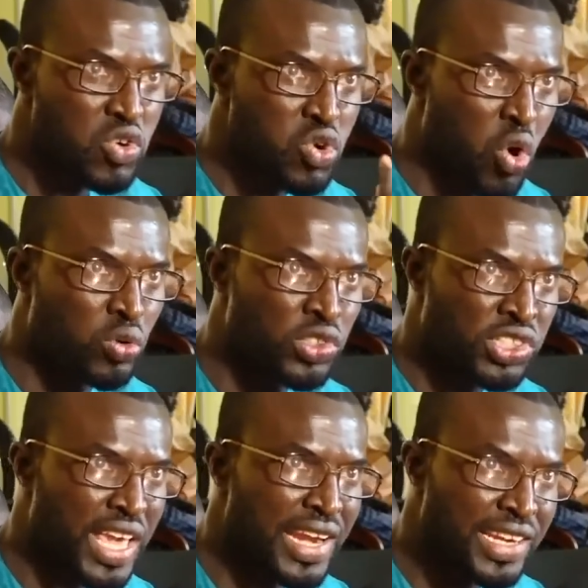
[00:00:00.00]
Don't
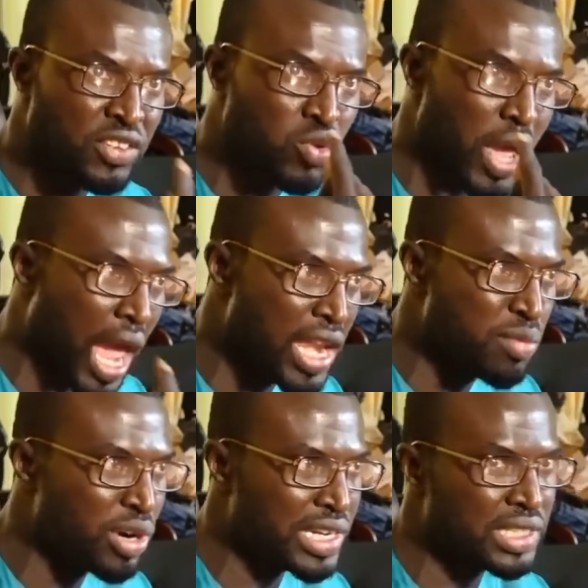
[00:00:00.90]
sell it to
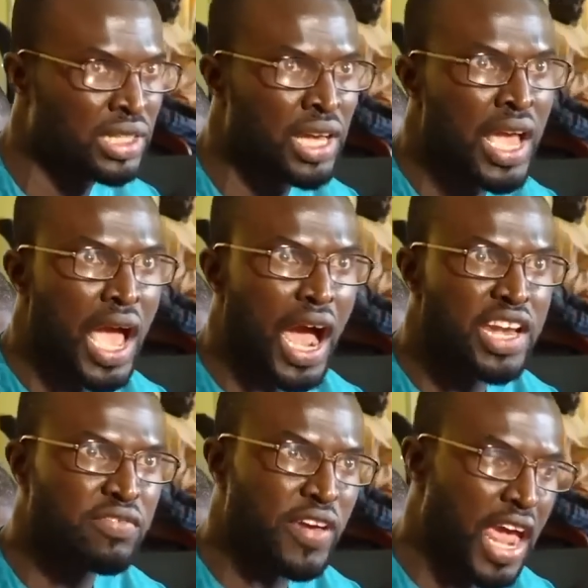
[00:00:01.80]
anybody. And
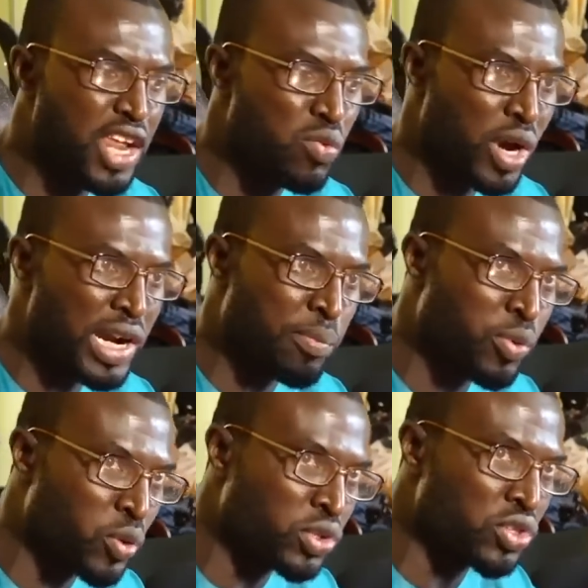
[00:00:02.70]
if anyone
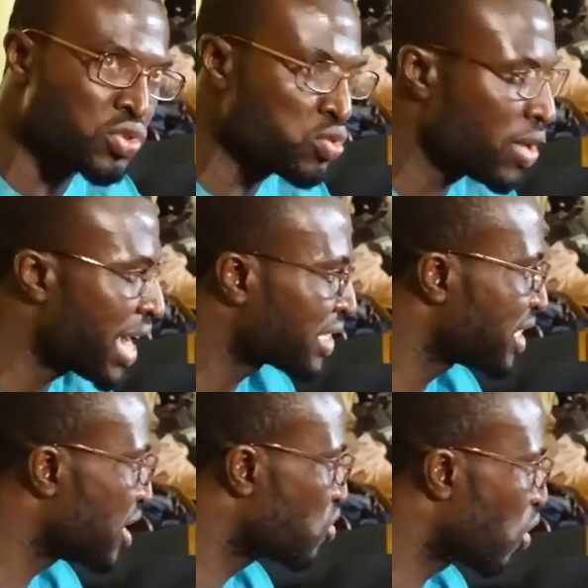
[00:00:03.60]
approaches you as
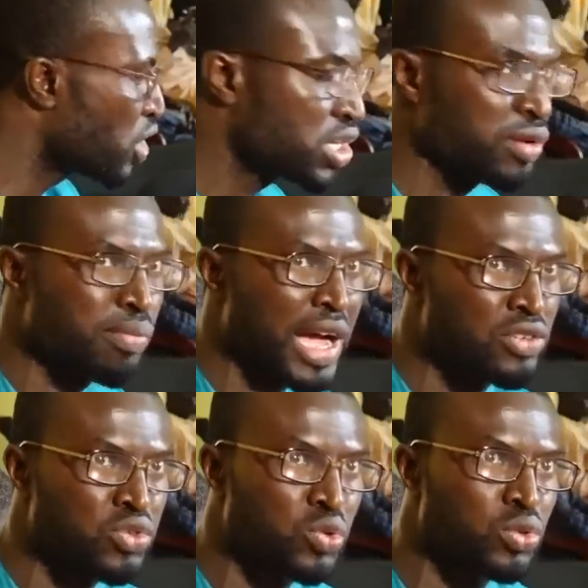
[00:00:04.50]
they've done it in
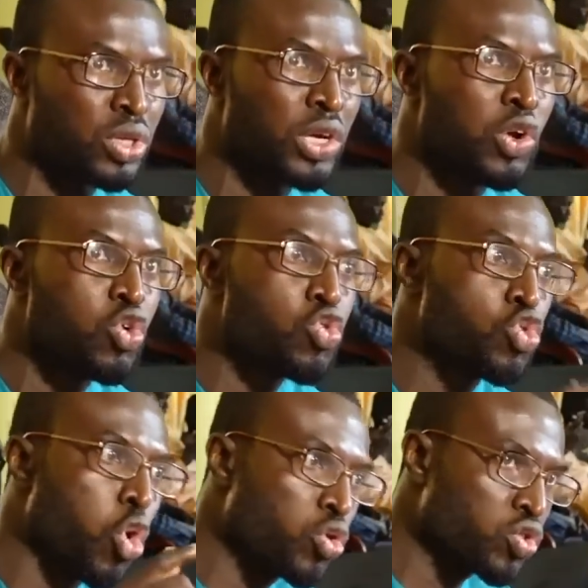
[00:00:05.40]
Banjul,
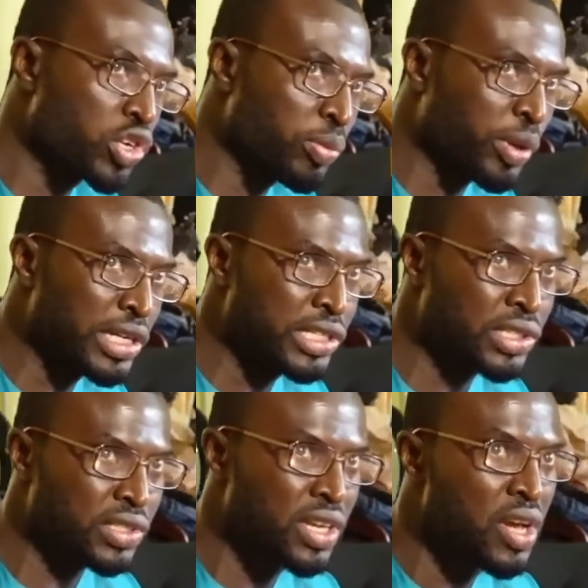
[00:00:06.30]
go to the
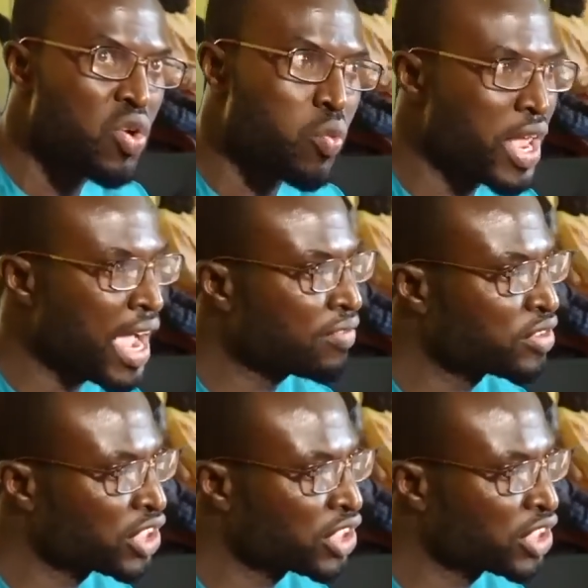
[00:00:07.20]
police. We have to